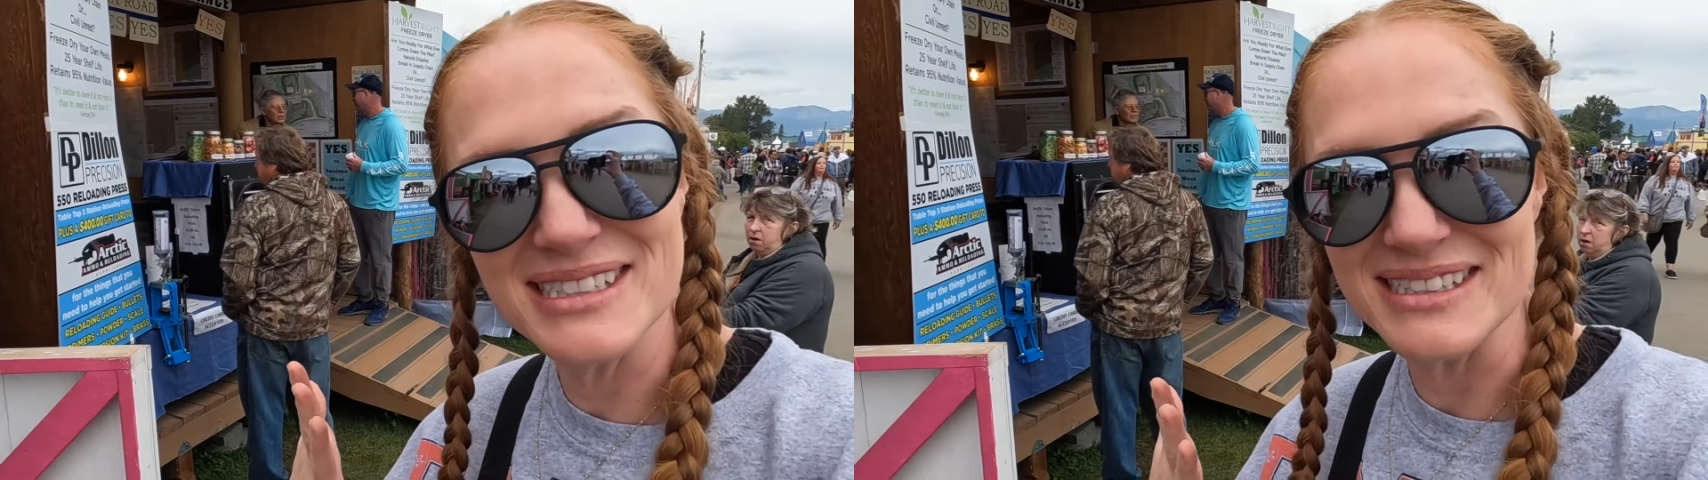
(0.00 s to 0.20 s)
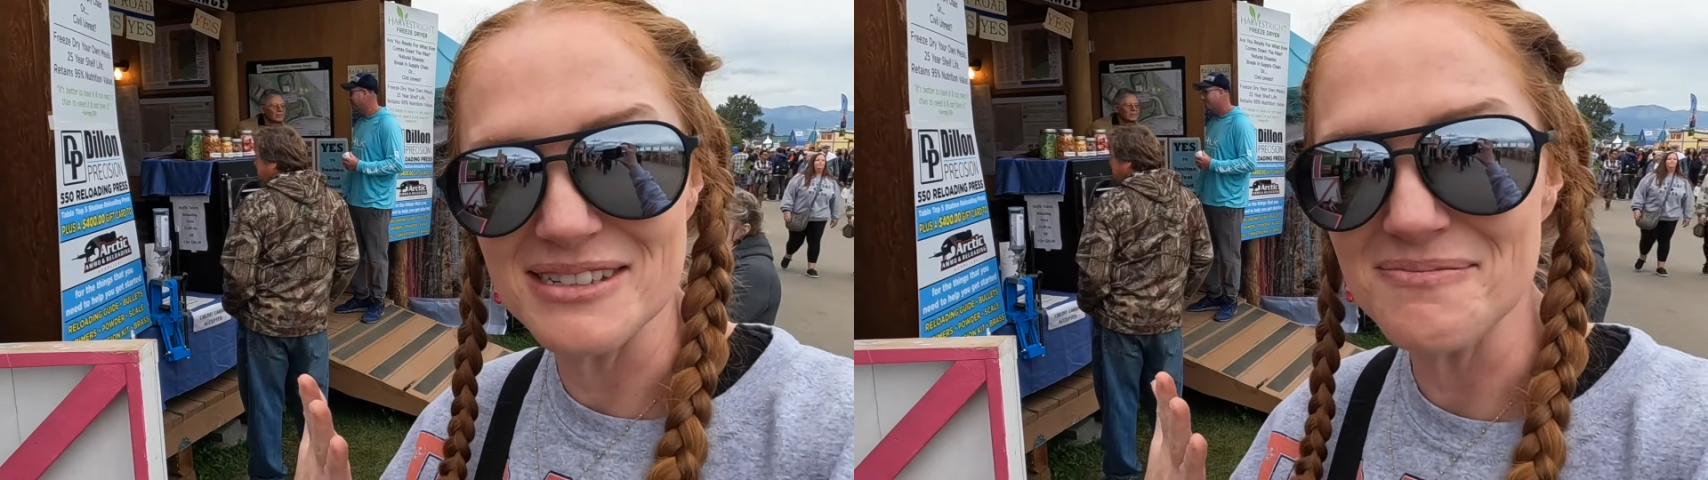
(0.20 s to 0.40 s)

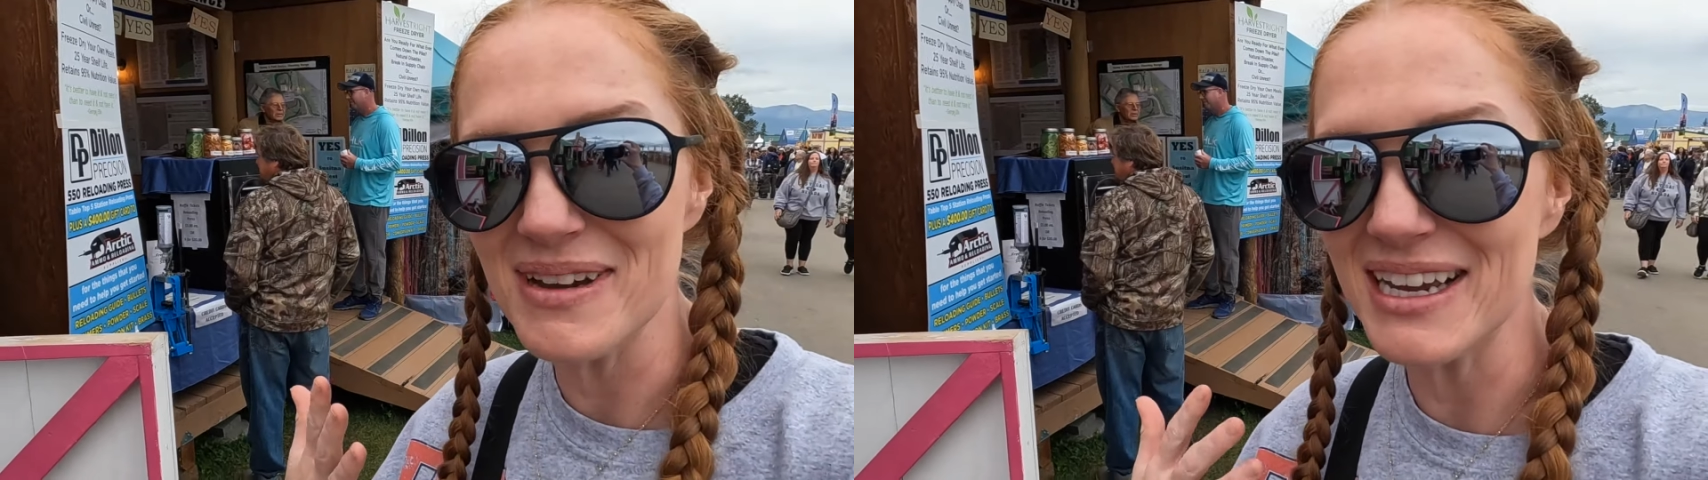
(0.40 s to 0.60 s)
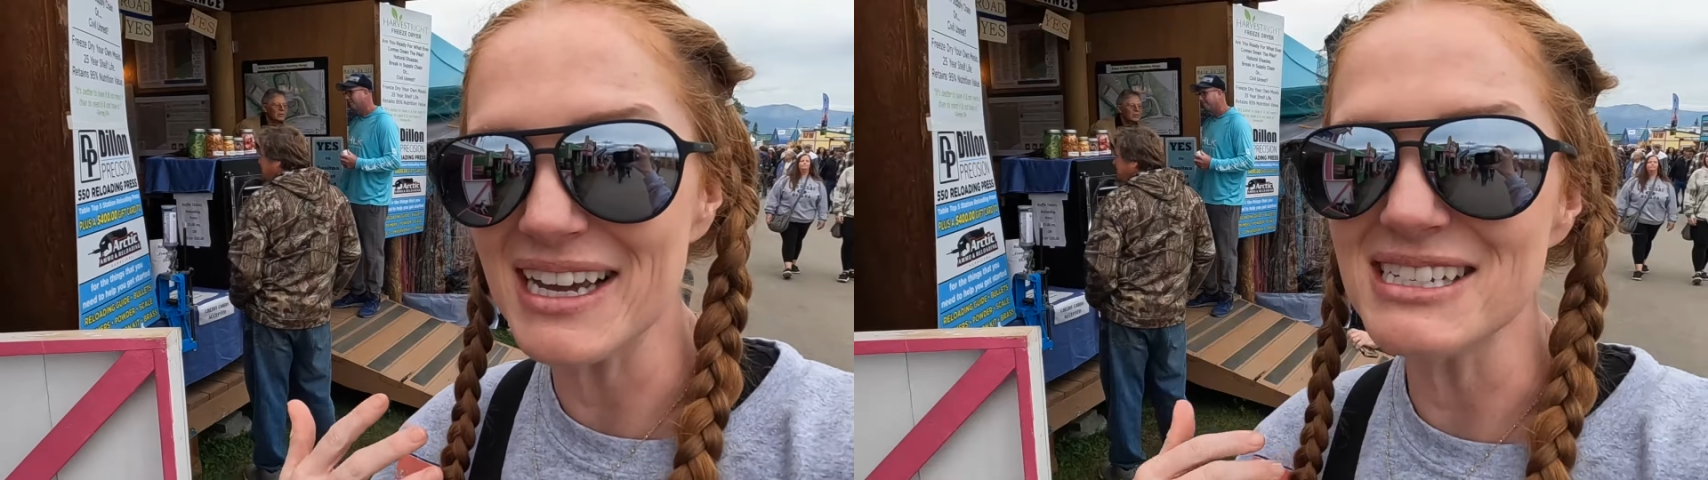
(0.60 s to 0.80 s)
system,
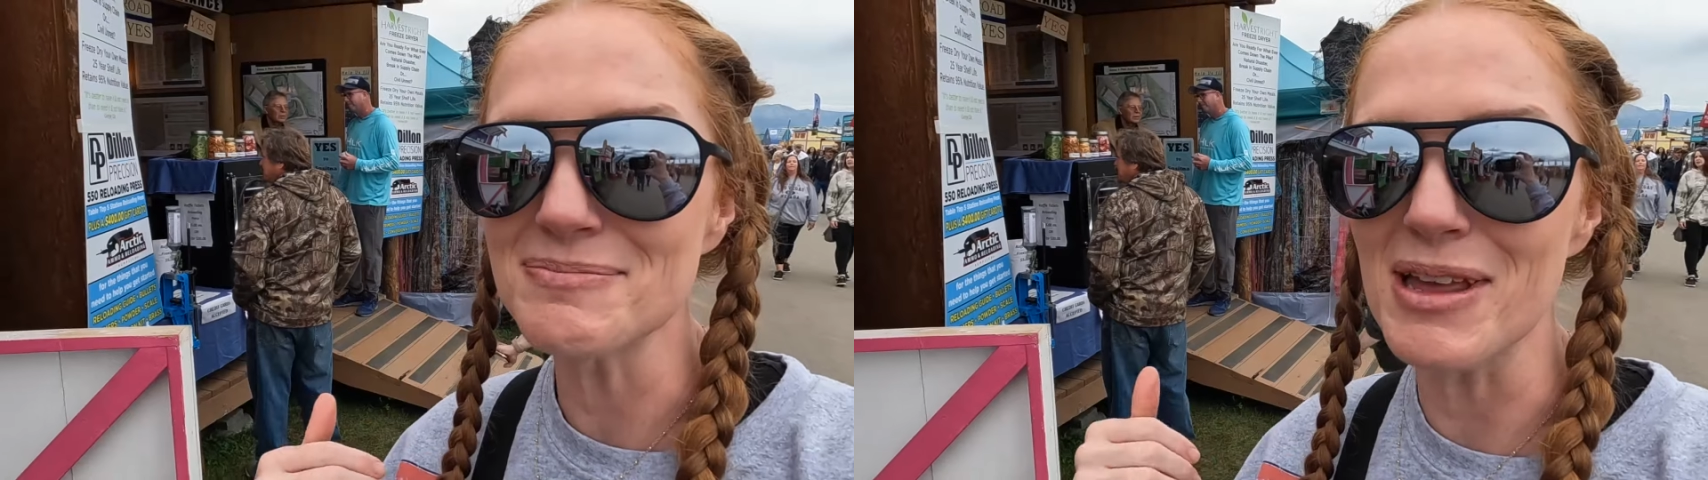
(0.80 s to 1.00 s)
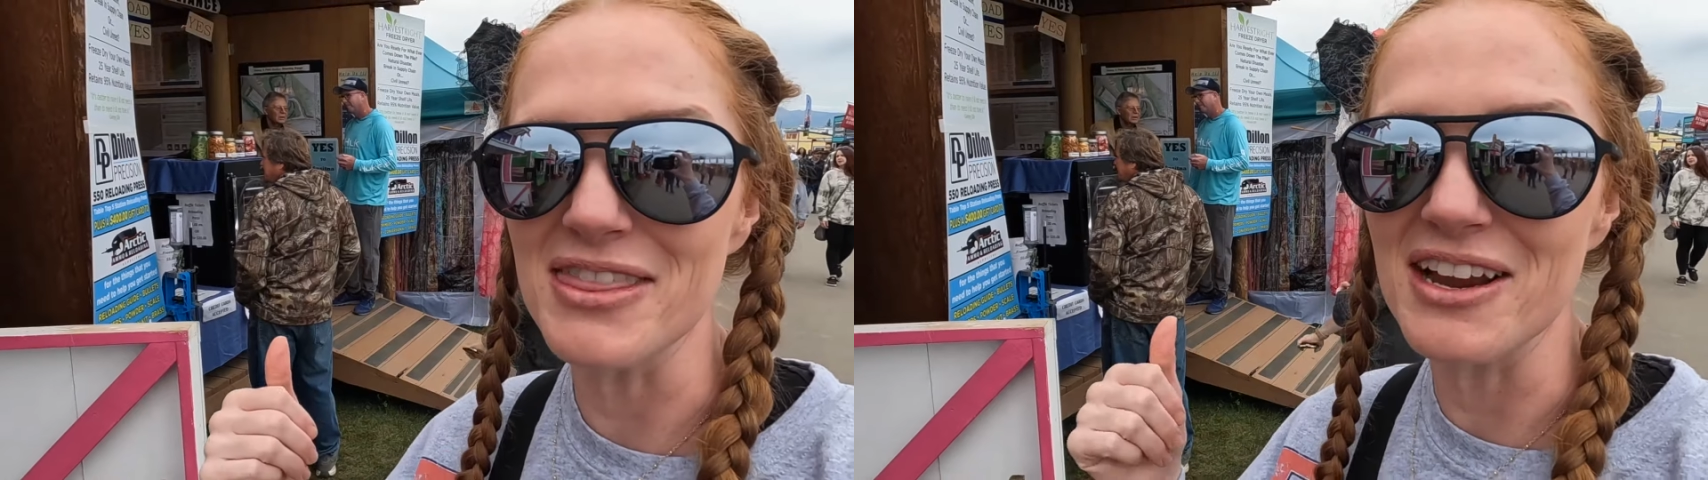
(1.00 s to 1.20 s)
I guess. But they